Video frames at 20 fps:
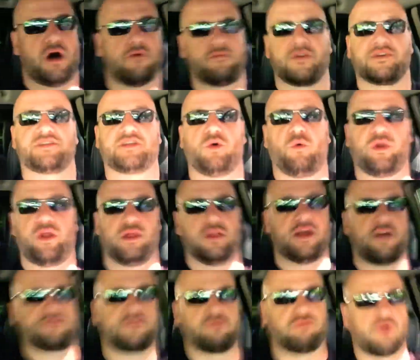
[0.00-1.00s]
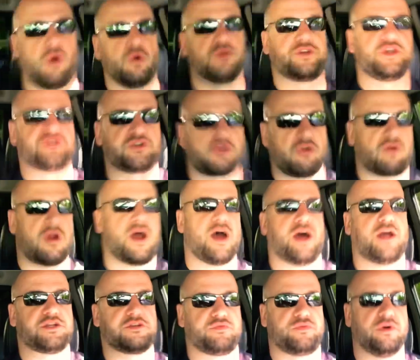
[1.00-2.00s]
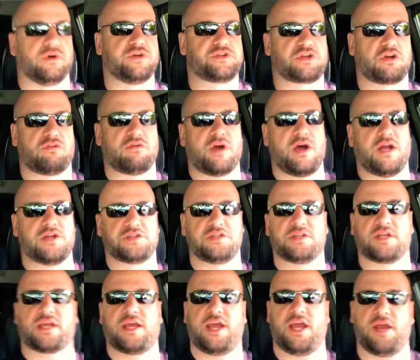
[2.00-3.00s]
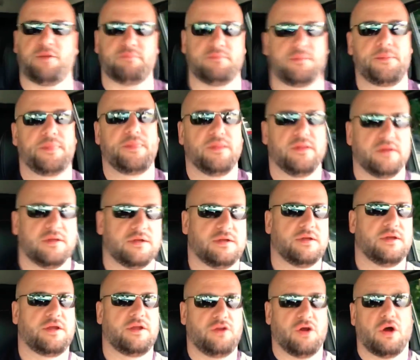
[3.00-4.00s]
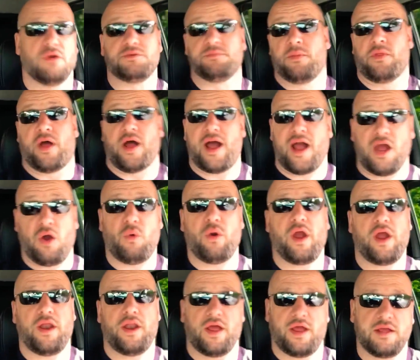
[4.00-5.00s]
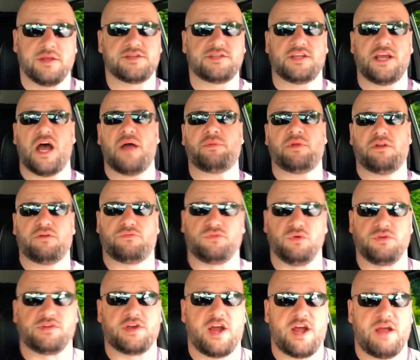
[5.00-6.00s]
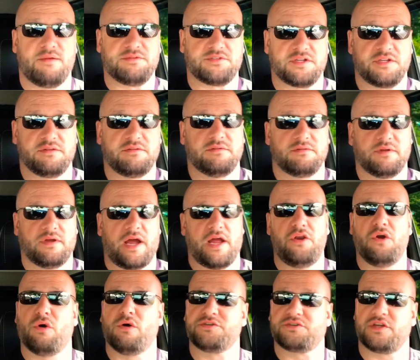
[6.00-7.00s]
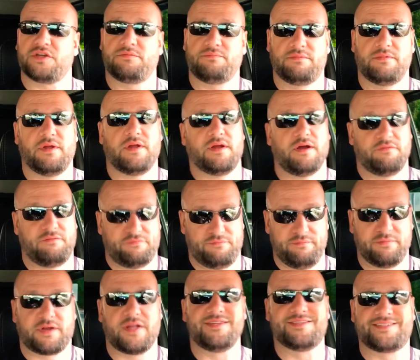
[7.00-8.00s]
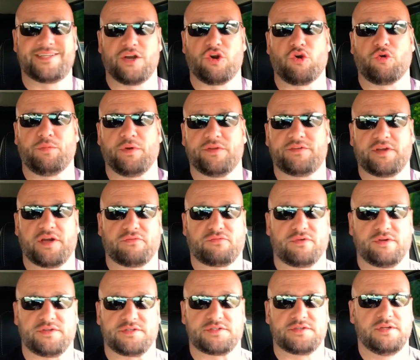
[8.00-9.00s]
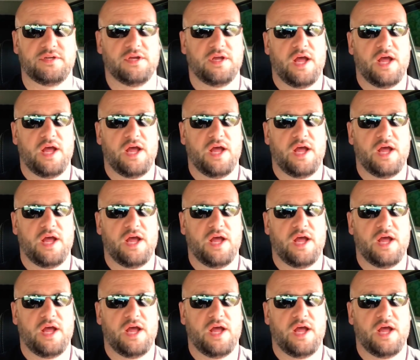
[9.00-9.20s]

Obviously when I left Roji's garage, Village Garage at the Cape, you know, I'm on the highway and I stabbed it a few times and I noticed a considerable difference.